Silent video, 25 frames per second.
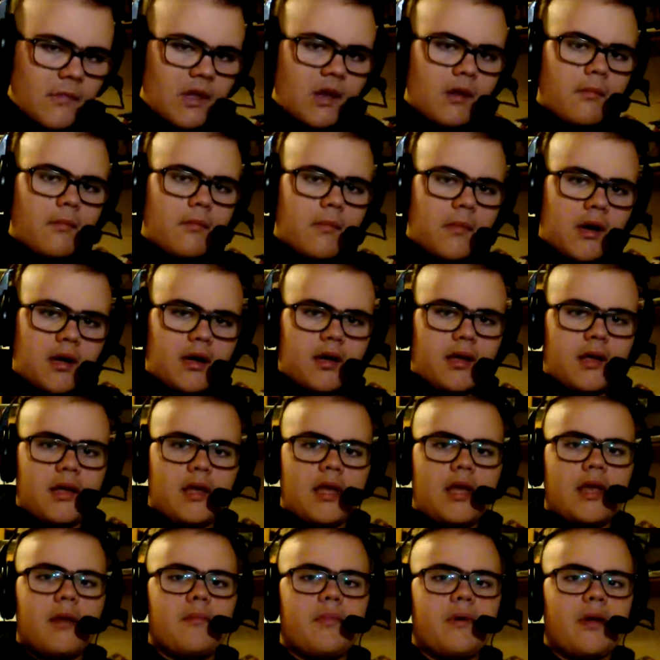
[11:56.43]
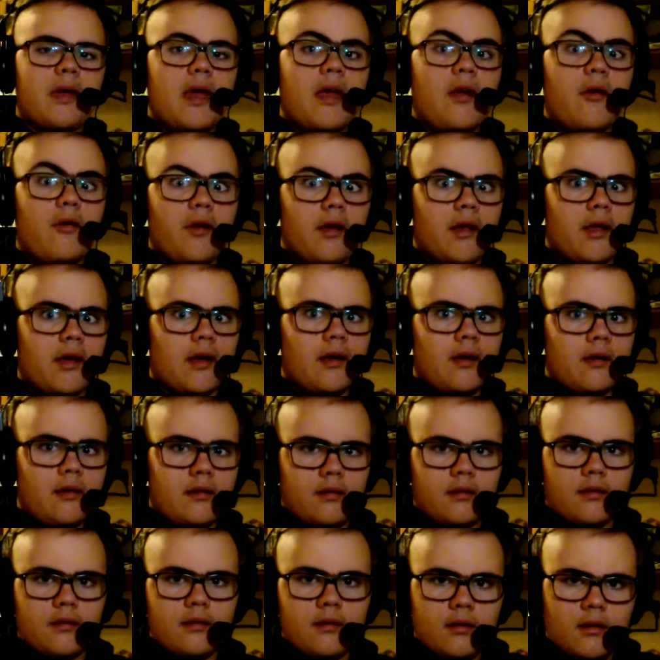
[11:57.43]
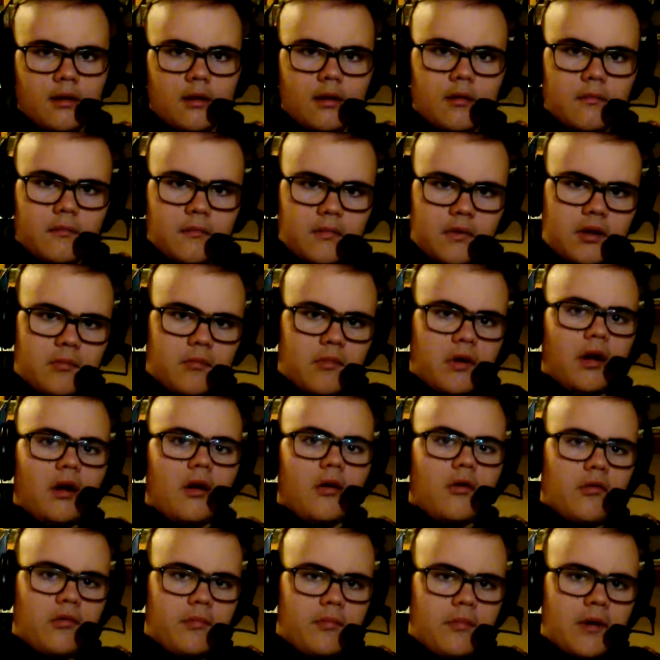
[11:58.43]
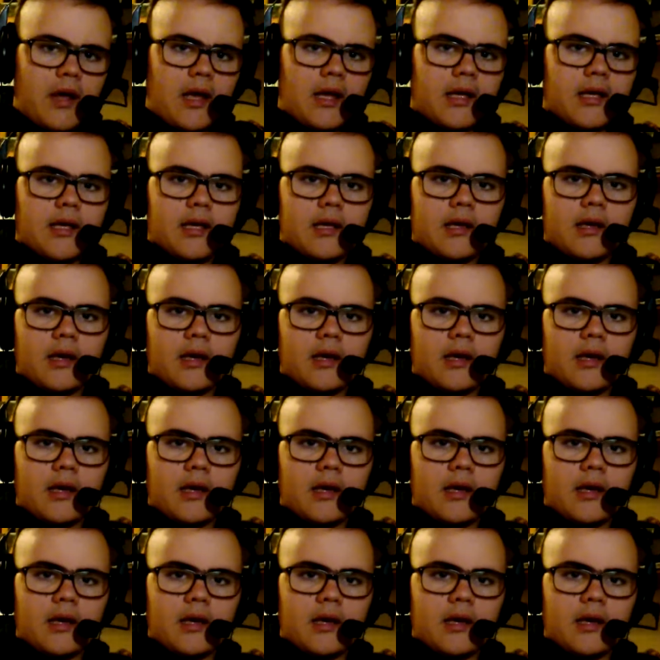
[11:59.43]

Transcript: my hip area and my lower back.